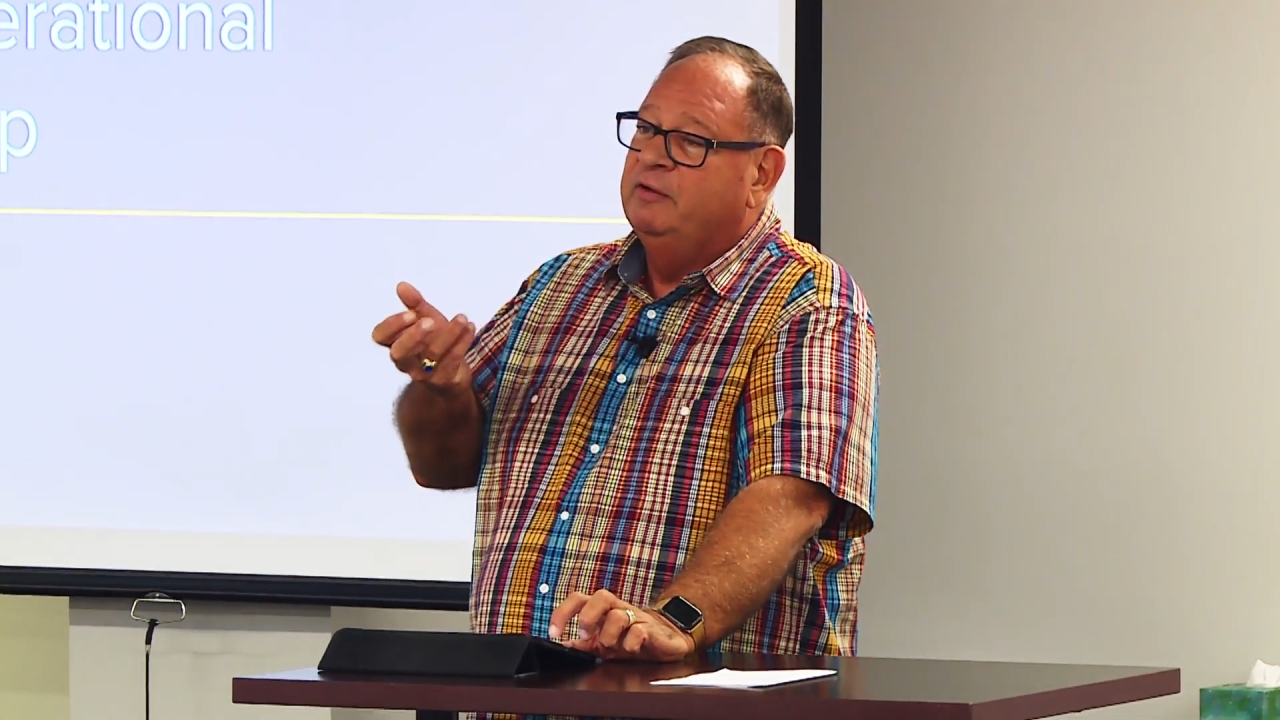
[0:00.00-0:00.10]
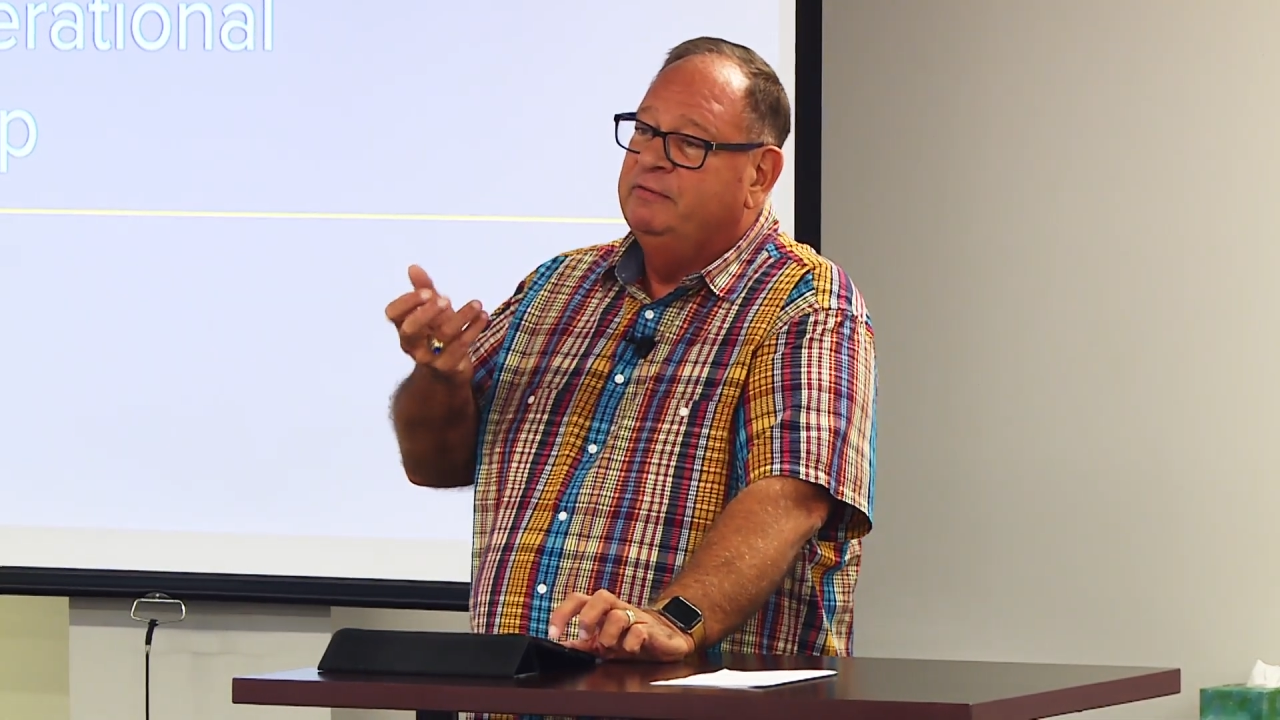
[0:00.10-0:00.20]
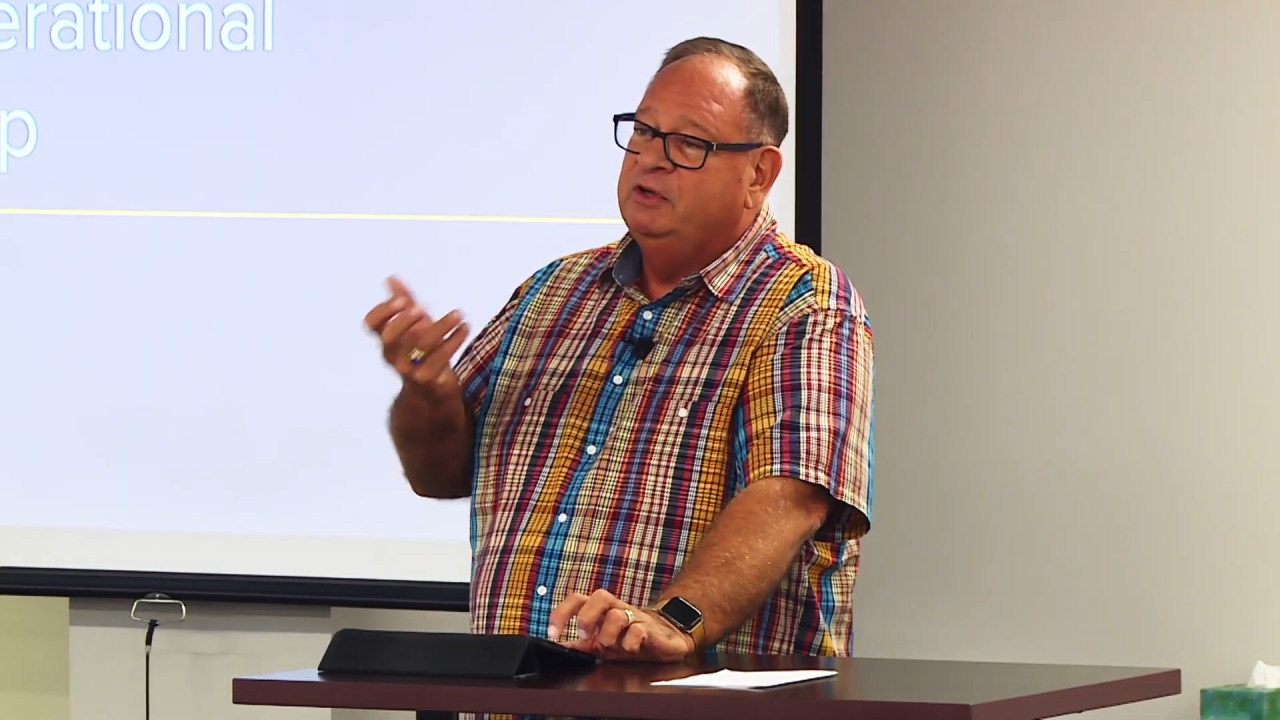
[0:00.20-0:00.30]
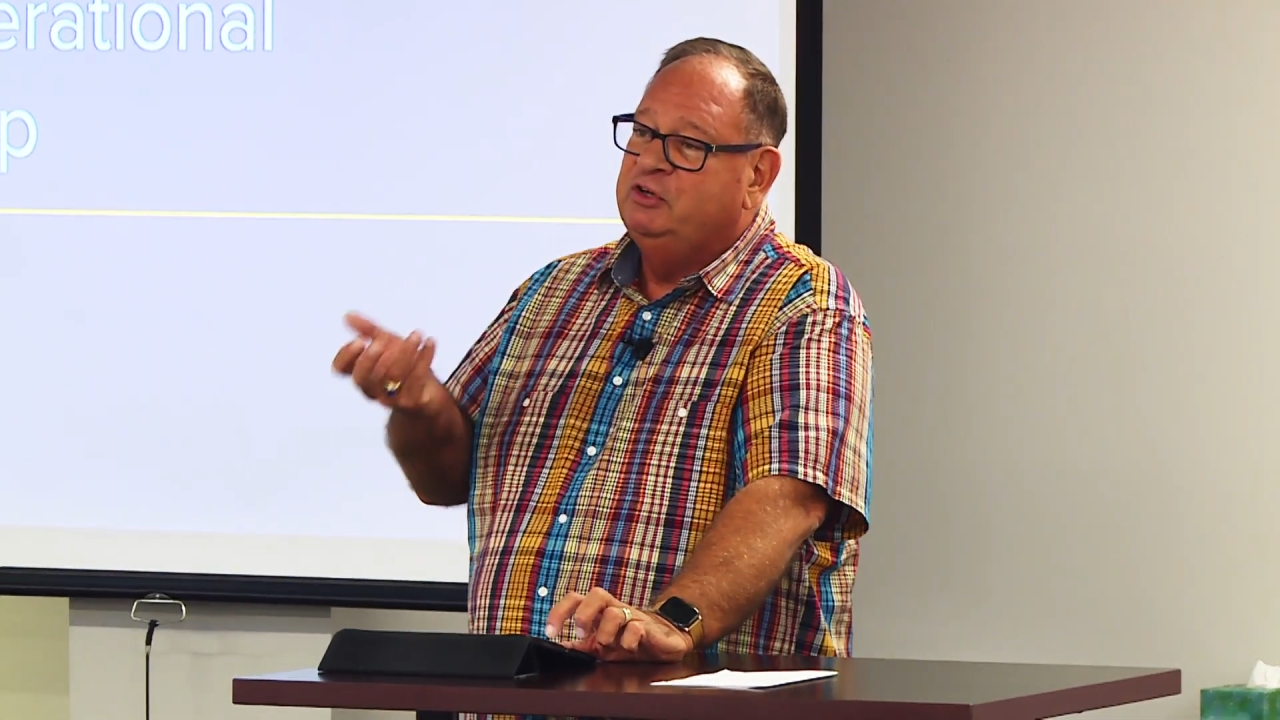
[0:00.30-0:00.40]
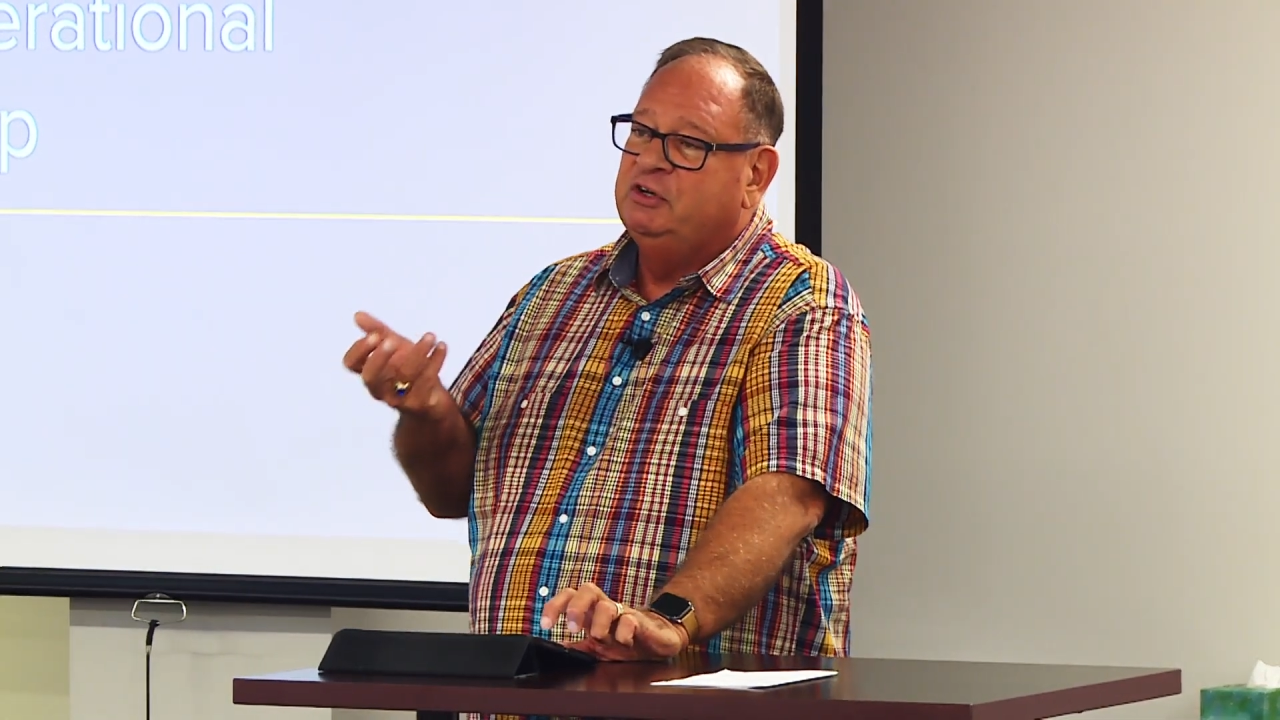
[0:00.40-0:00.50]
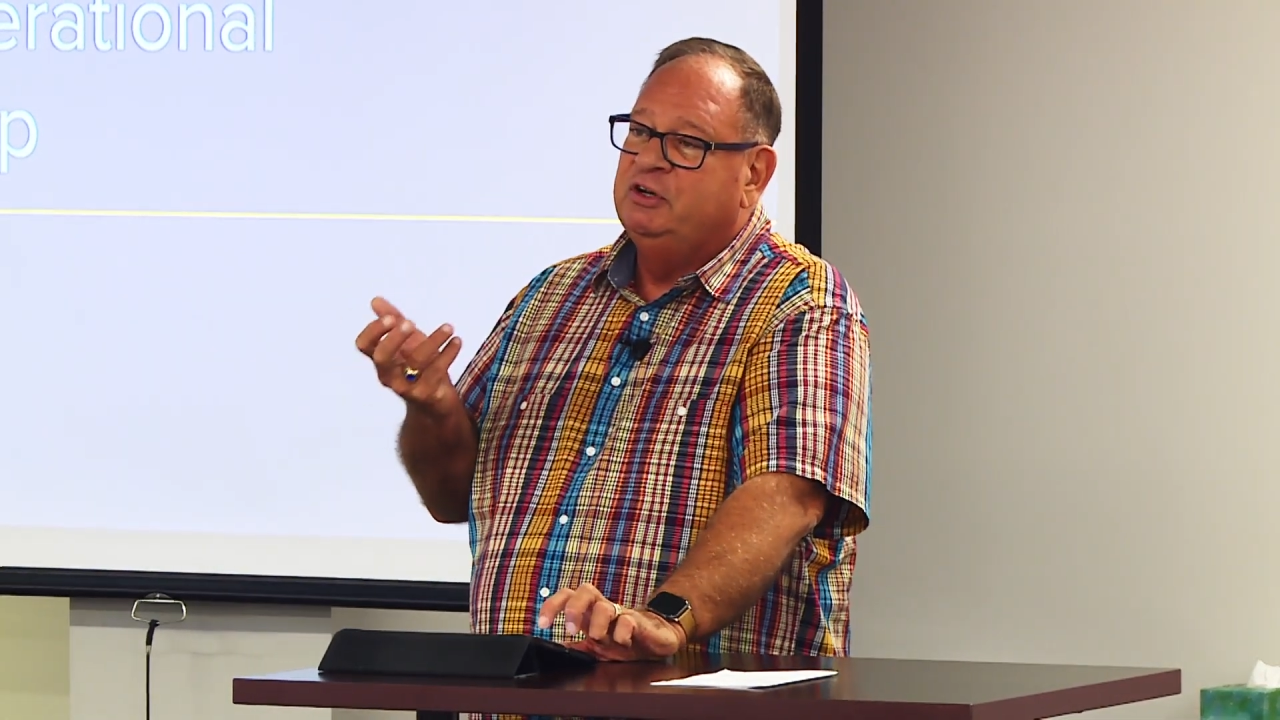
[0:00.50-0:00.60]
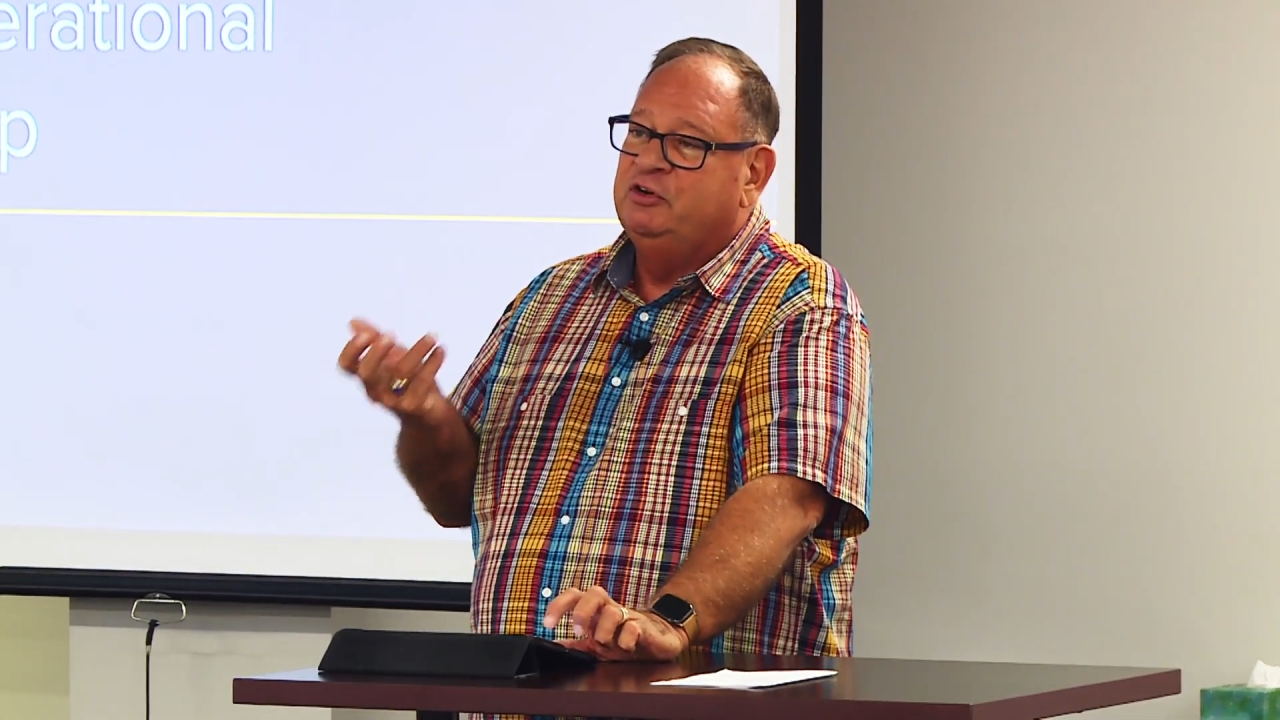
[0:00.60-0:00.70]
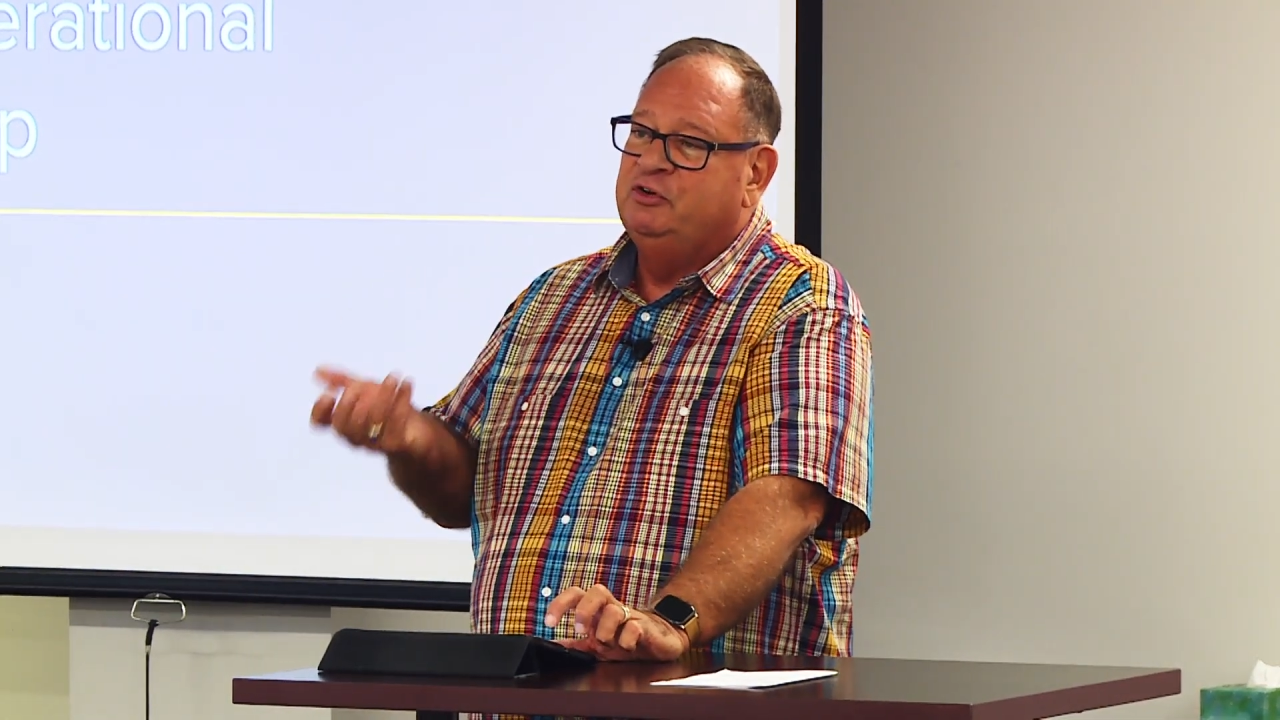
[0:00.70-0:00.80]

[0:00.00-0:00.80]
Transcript: vision and a